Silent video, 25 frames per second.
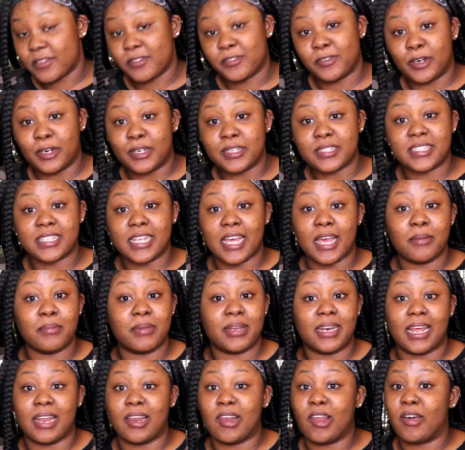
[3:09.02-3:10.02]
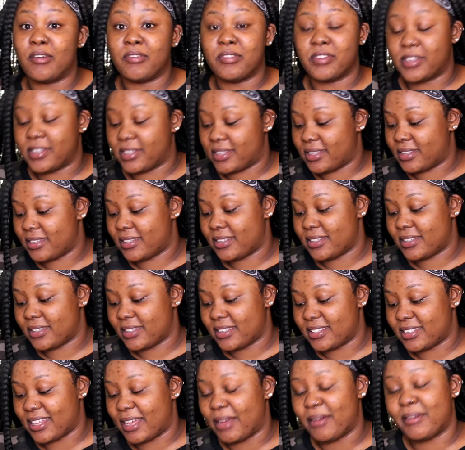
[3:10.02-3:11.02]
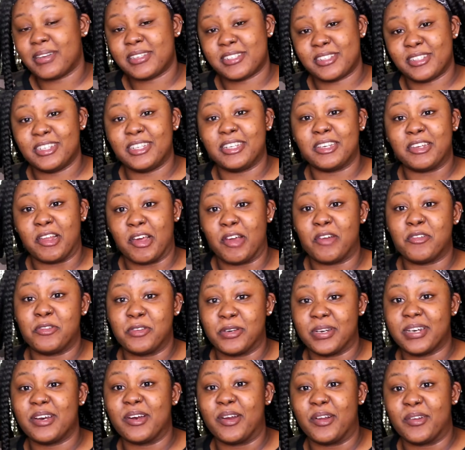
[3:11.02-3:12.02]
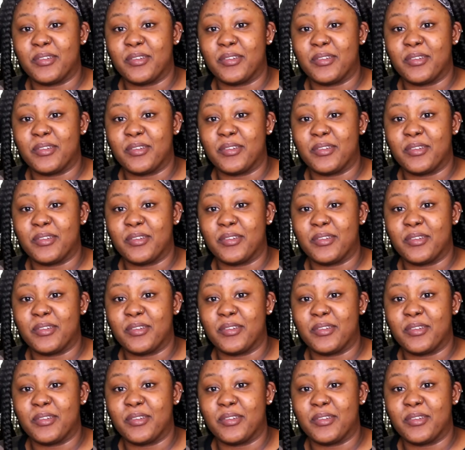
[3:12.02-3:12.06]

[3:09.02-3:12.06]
First time and I love it. I'm actually in love with it